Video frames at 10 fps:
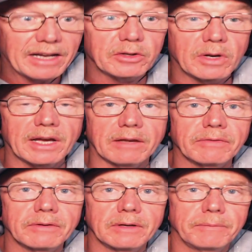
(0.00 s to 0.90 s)
Aren't you,
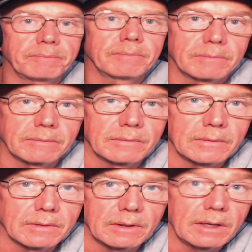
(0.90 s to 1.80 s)
Clive?
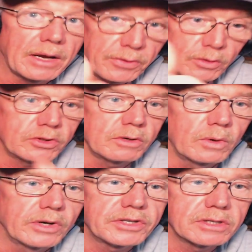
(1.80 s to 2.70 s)
I thought you
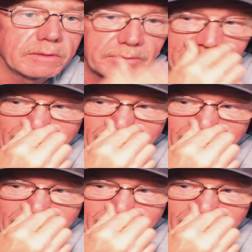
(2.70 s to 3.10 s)
was.